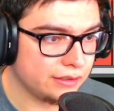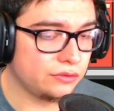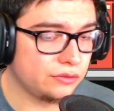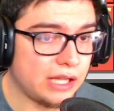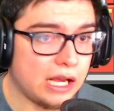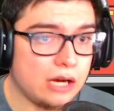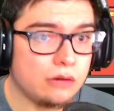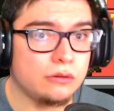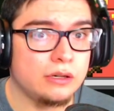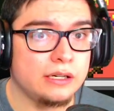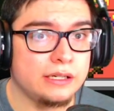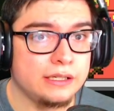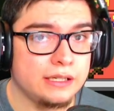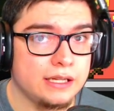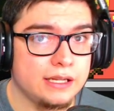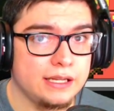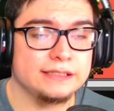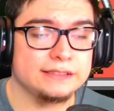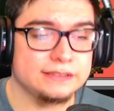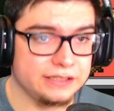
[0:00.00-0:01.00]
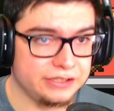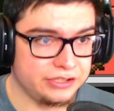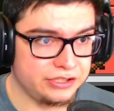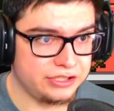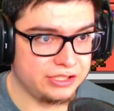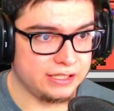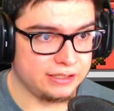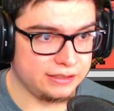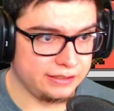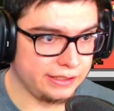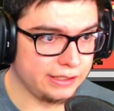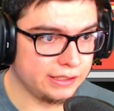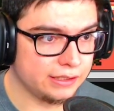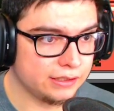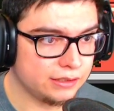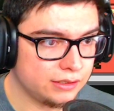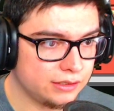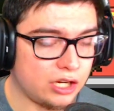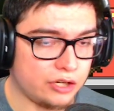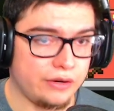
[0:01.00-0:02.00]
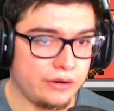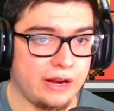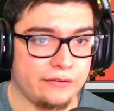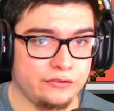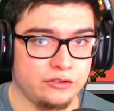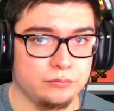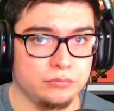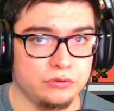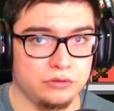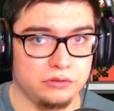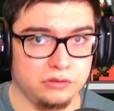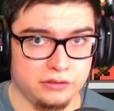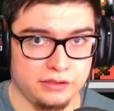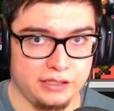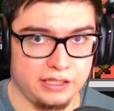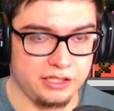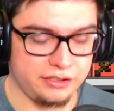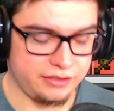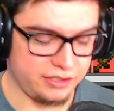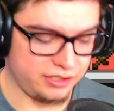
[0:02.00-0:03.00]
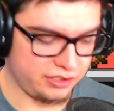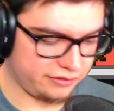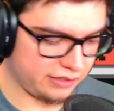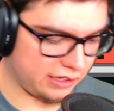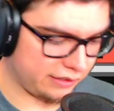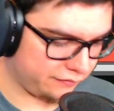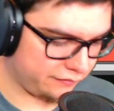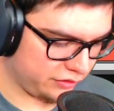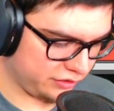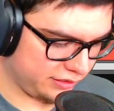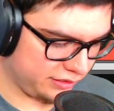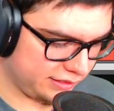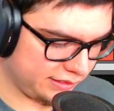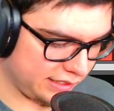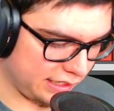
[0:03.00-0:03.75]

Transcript: So that one is legitly non-craftable in CrazyCraft version